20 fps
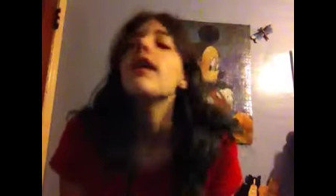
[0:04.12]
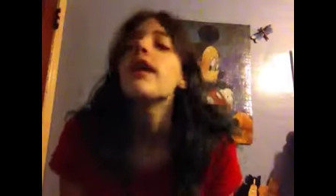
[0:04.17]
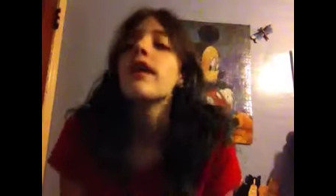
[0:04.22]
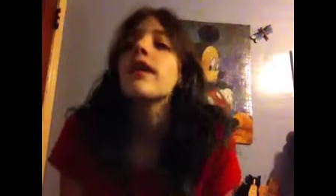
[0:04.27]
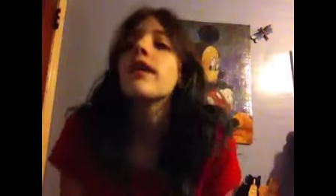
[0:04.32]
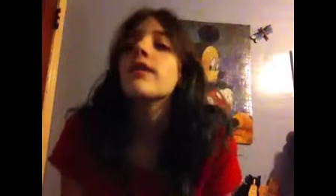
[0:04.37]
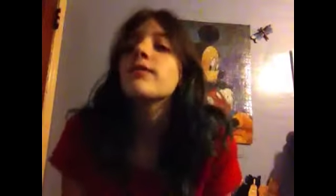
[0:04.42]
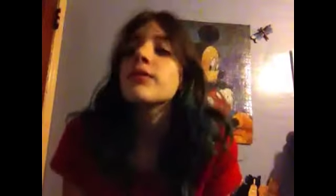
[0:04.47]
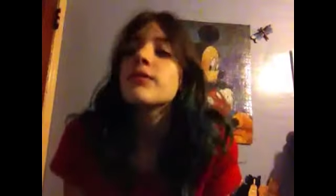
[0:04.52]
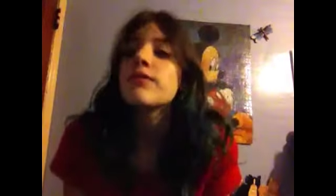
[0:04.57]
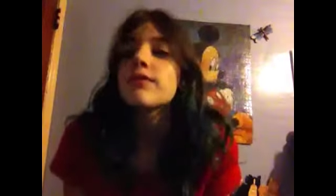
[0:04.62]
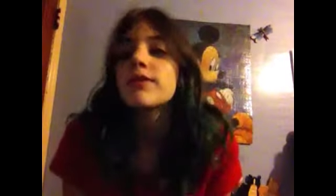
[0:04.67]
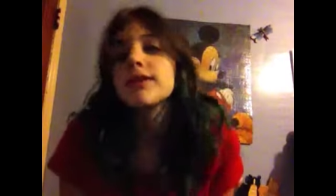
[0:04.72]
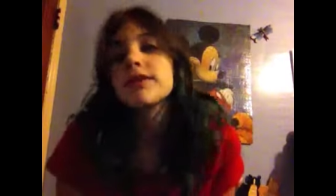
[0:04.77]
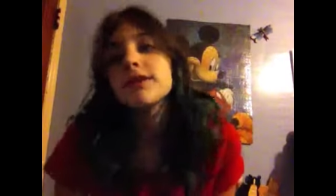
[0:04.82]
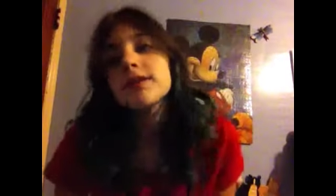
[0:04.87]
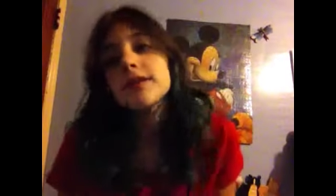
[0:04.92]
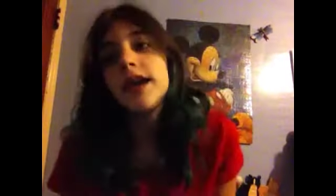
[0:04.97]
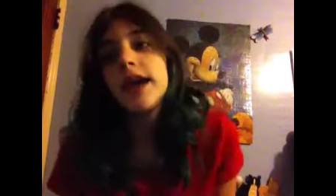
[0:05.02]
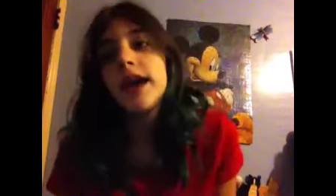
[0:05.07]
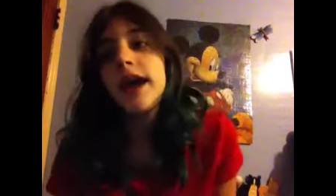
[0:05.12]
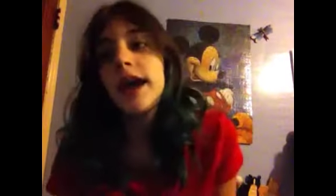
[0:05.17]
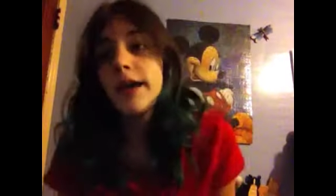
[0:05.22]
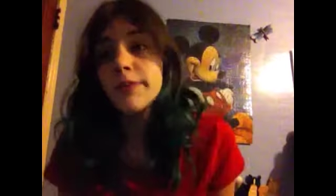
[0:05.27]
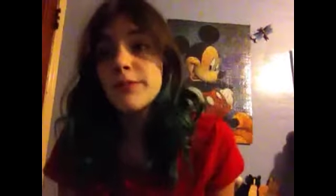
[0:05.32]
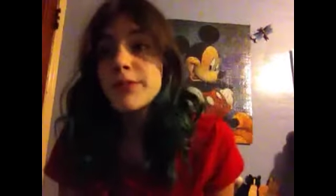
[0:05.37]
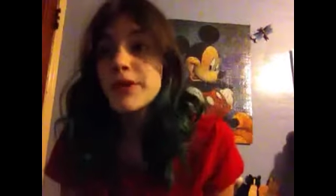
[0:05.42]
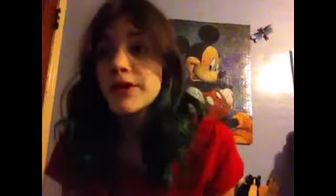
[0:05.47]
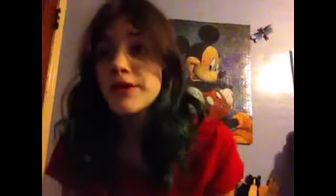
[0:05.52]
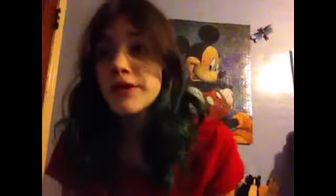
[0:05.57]
Um, I want to say
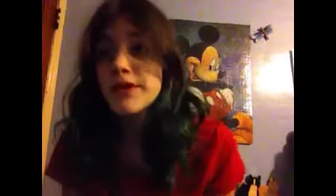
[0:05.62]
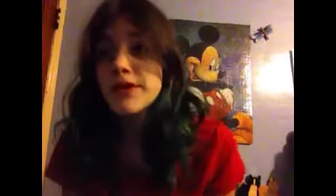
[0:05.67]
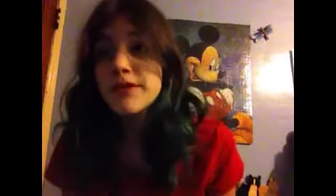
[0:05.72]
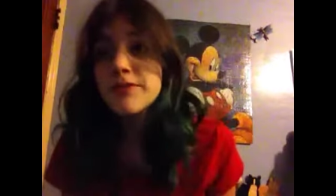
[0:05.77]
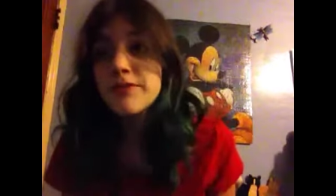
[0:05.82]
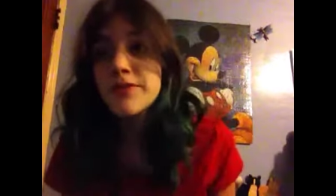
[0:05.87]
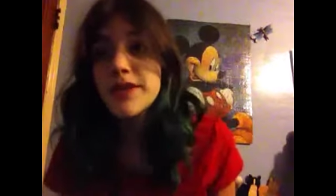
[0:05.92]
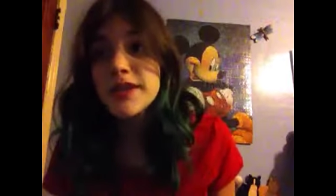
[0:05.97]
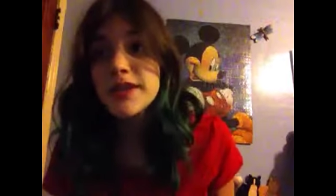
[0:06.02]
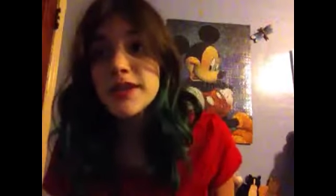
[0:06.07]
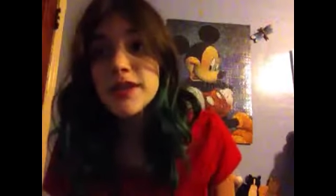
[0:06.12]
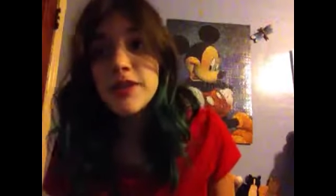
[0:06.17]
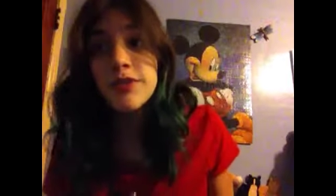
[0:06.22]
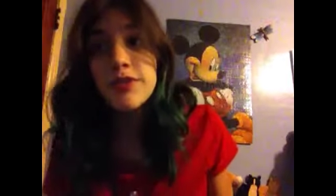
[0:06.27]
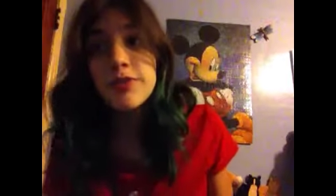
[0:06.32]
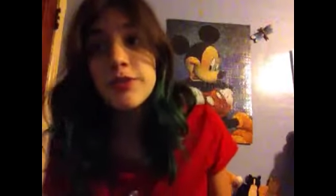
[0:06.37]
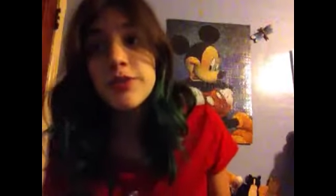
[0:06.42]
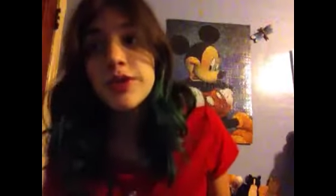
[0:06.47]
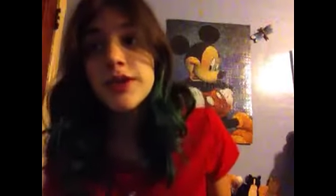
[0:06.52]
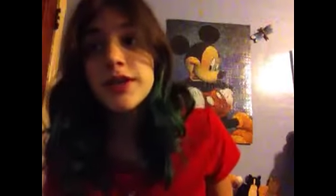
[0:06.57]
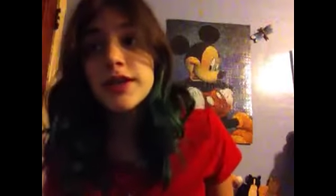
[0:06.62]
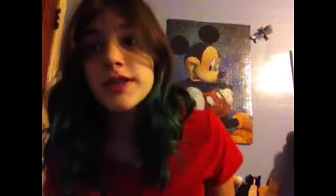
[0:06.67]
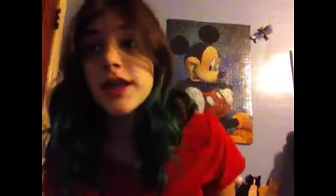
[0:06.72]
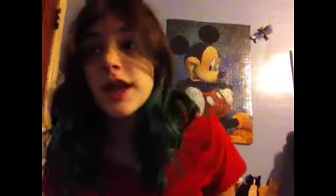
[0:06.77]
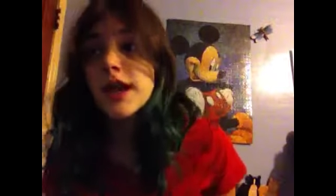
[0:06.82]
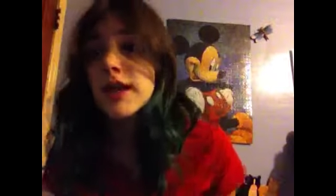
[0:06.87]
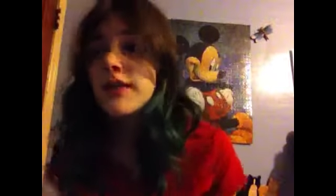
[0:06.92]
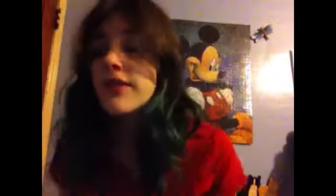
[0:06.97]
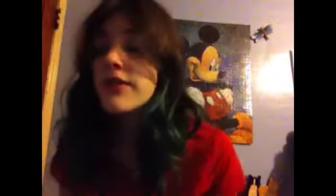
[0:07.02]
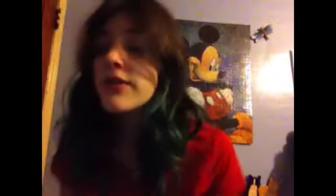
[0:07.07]
Happy Christmas. I hope you guys
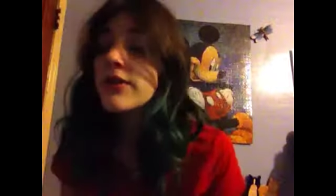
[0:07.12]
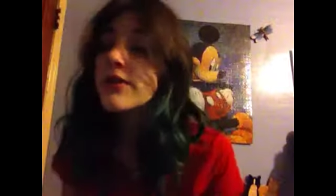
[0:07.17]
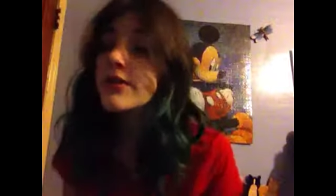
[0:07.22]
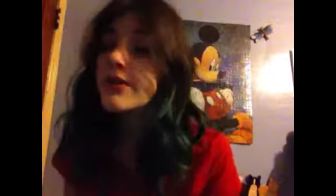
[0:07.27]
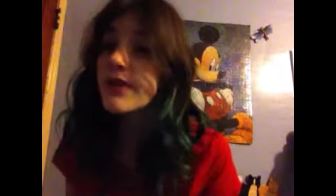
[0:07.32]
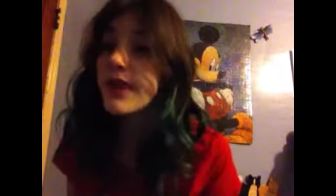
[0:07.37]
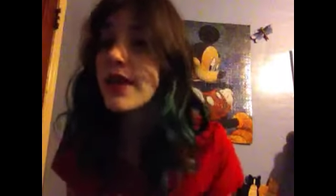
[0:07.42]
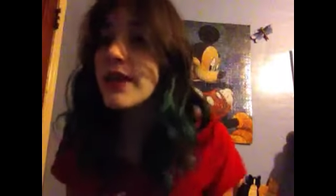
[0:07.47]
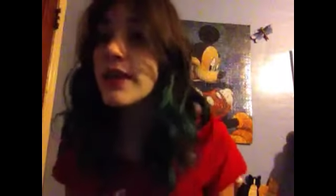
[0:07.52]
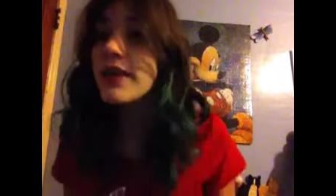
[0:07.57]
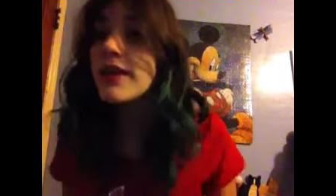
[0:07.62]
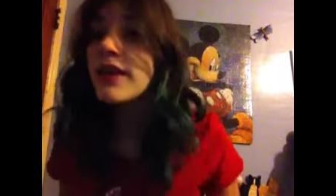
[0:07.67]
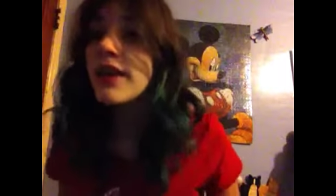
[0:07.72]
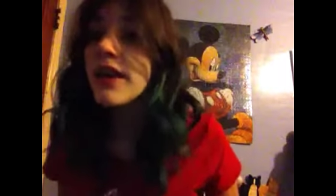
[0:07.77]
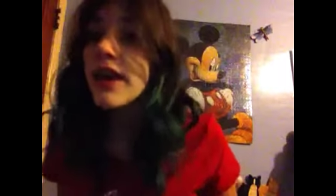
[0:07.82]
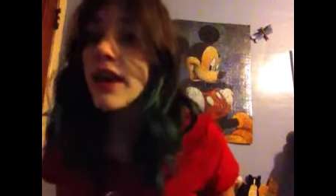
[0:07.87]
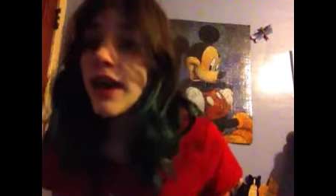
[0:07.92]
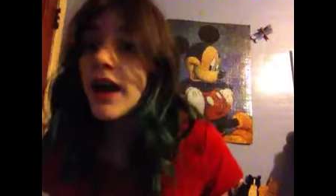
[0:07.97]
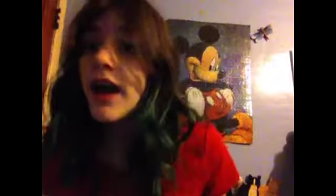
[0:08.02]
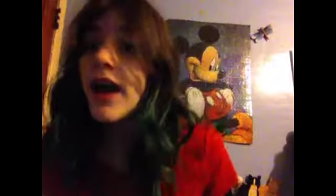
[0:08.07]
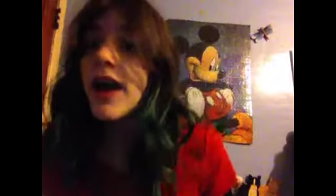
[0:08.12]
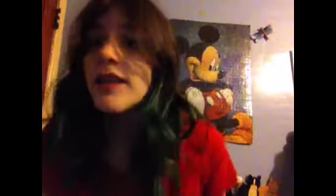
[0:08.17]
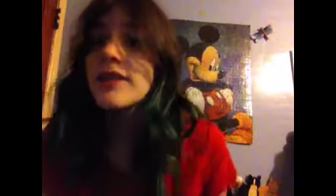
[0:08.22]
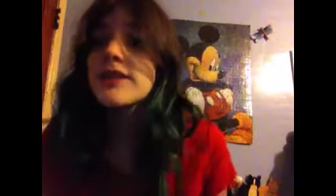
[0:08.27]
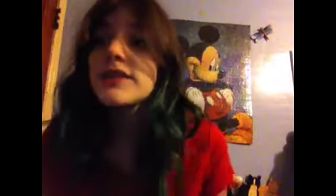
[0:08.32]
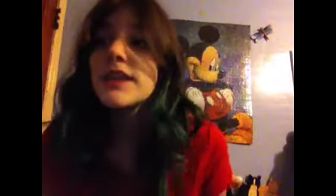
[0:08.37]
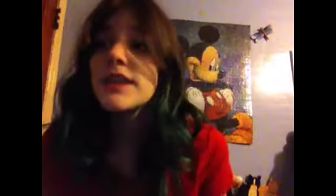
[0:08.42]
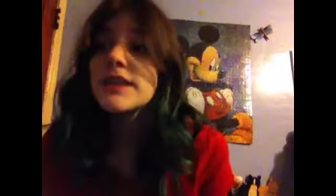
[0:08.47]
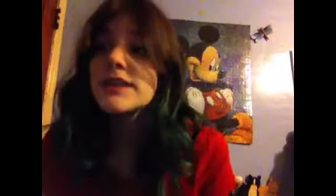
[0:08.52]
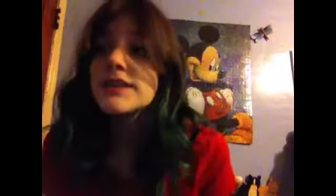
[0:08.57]
had a great
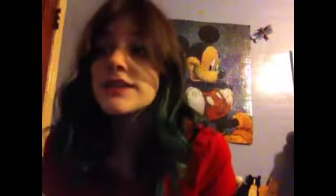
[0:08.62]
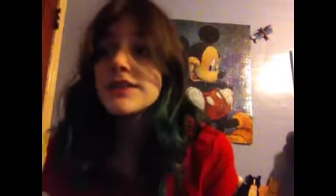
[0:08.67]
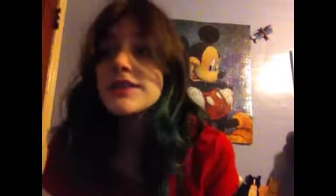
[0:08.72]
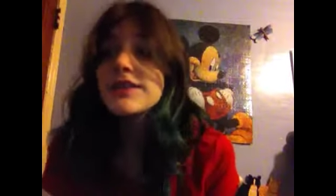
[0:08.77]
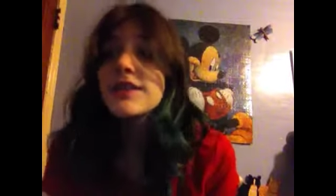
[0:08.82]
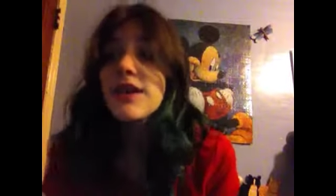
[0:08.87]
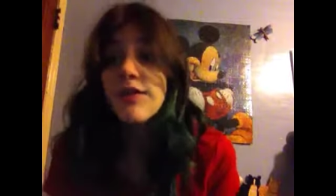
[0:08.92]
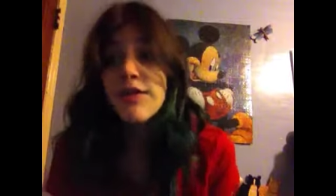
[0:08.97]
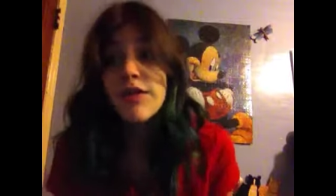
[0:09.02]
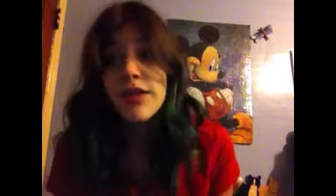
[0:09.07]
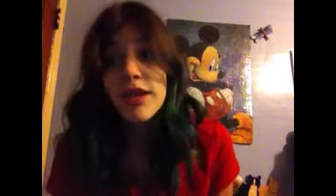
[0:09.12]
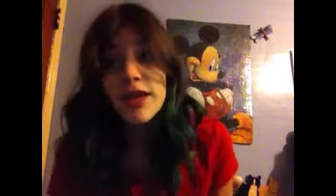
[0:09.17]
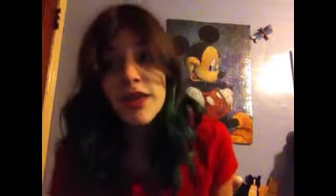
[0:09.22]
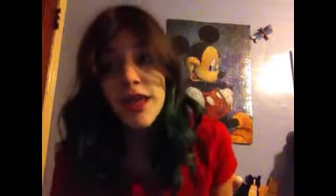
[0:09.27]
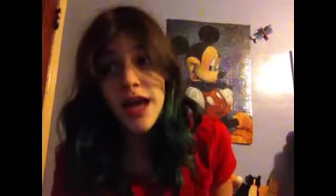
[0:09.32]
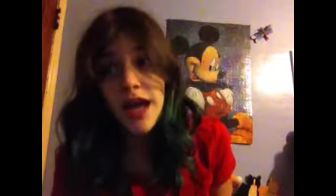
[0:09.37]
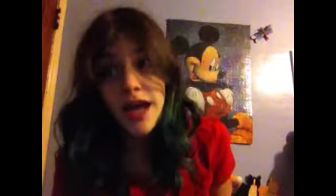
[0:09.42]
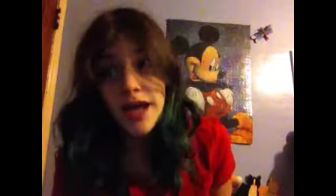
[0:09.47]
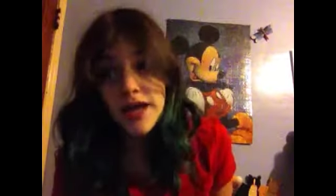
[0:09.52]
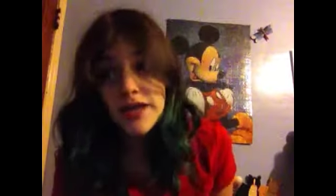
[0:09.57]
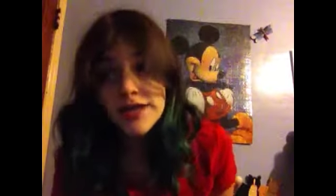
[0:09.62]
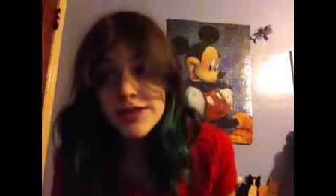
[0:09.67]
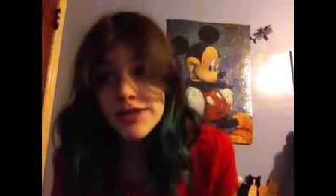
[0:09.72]
holidays and stuff like that.